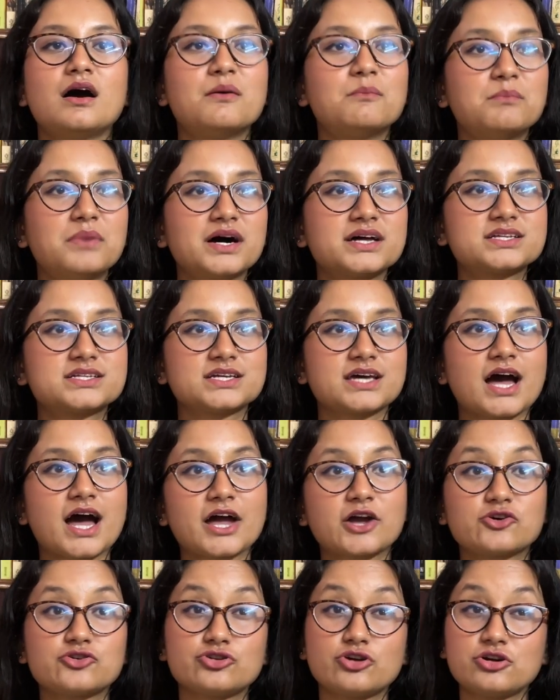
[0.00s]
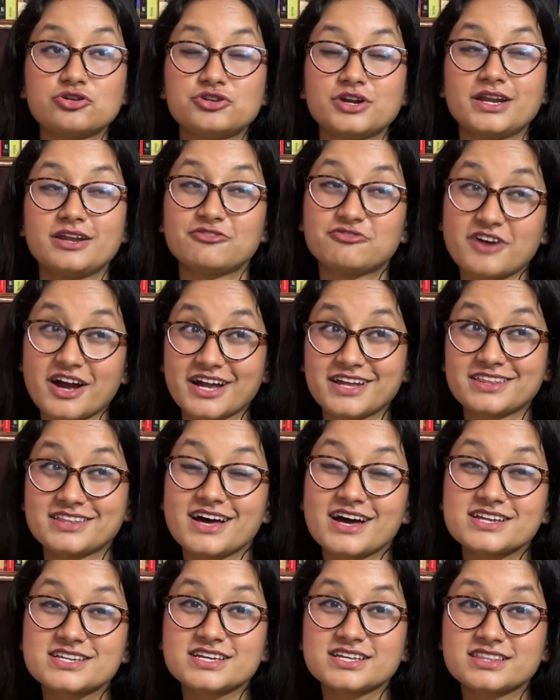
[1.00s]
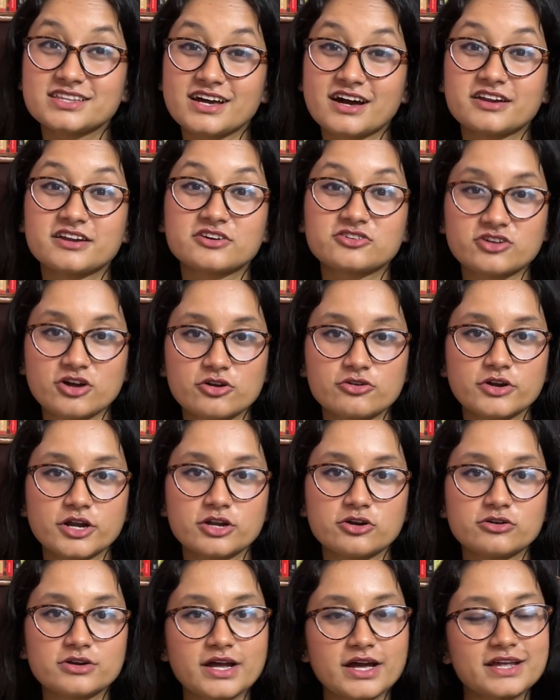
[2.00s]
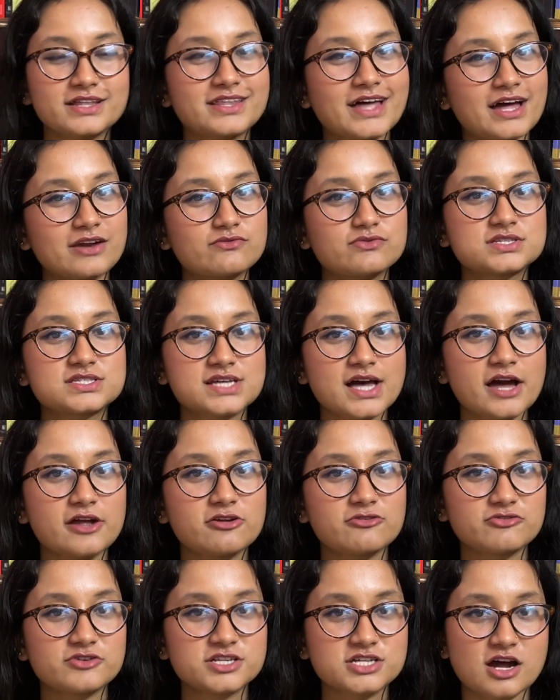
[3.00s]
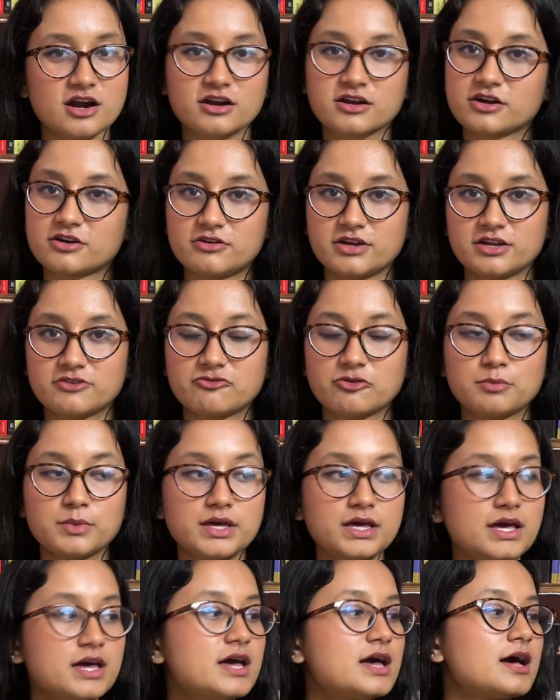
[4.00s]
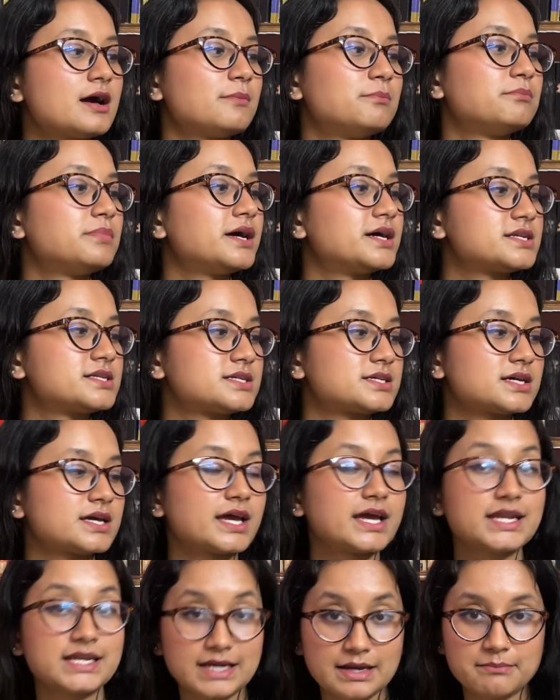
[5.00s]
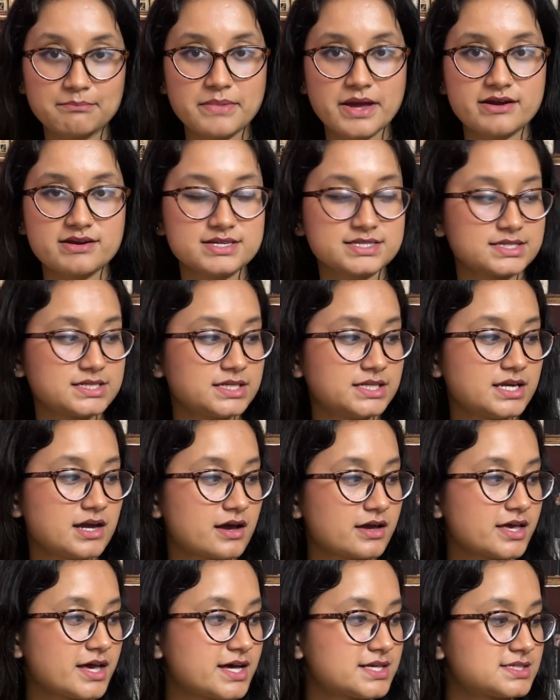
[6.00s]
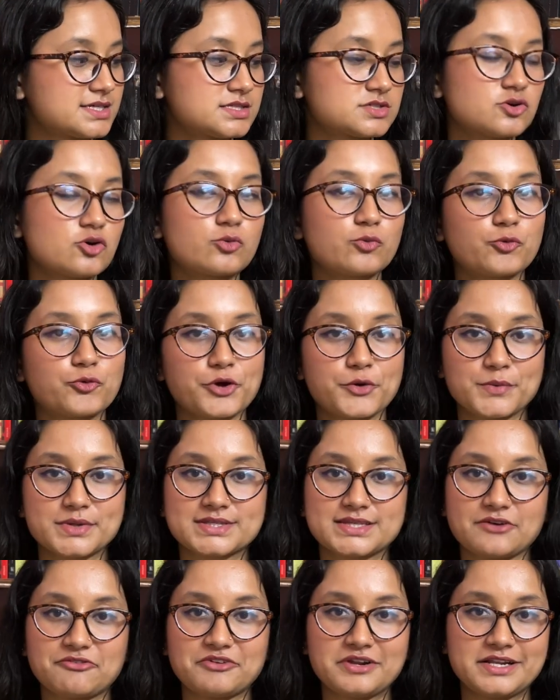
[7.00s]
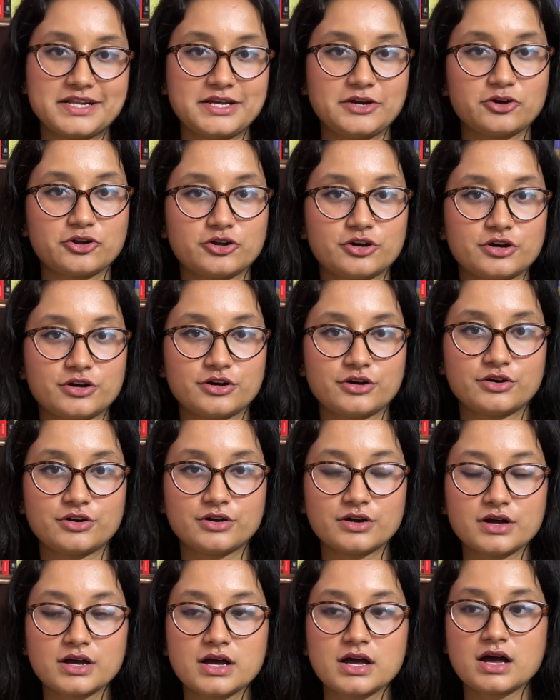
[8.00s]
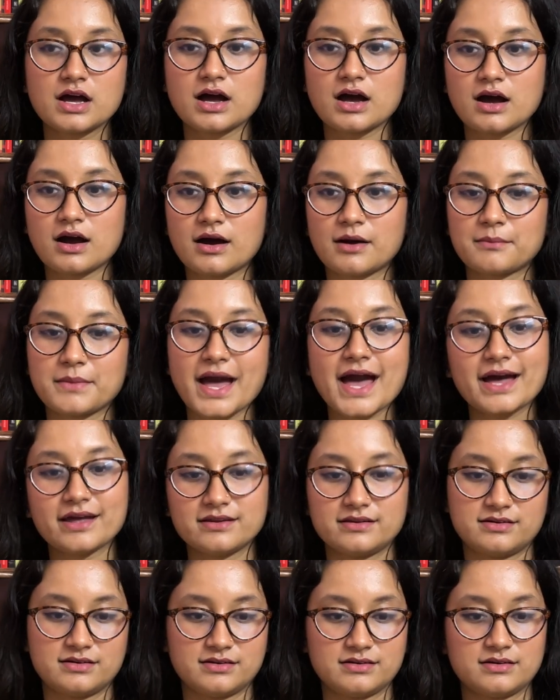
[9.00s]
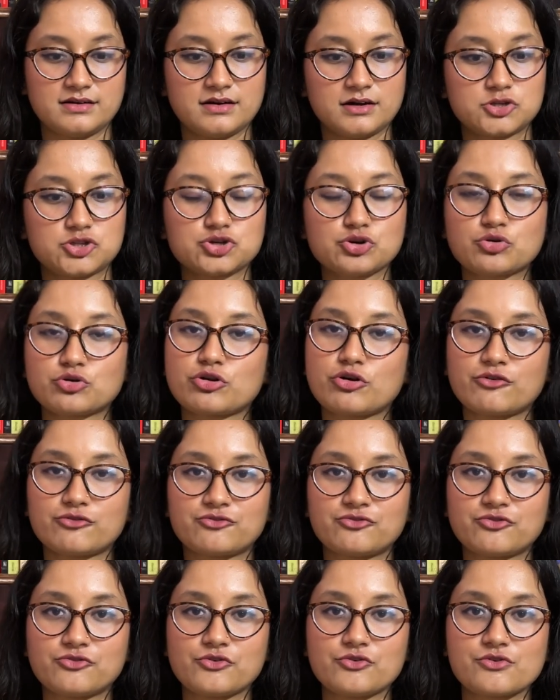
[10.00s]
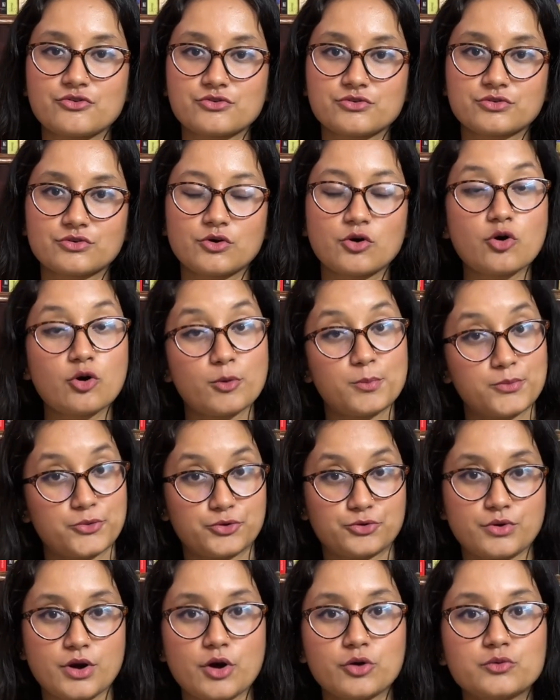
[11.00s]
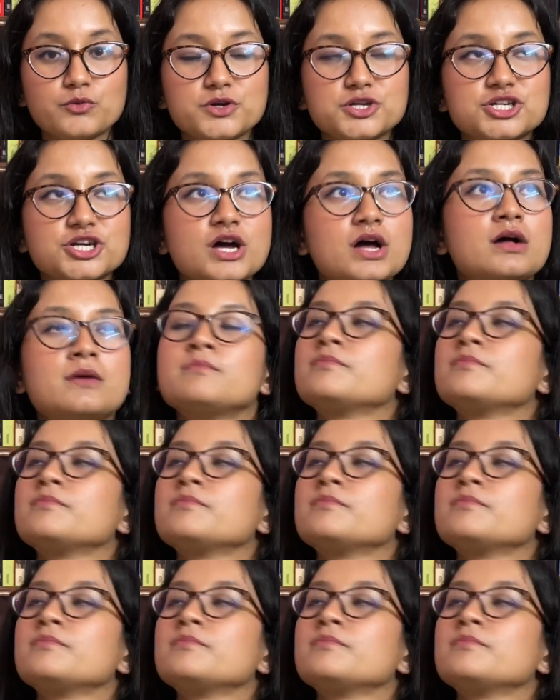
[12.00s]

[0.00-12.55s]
But I could not really find that in the Underground Railroad. That was kind of a darker read for me. But in comparison, Yar Gyasi's Homegoing was definitely had a tone of hope throughout, which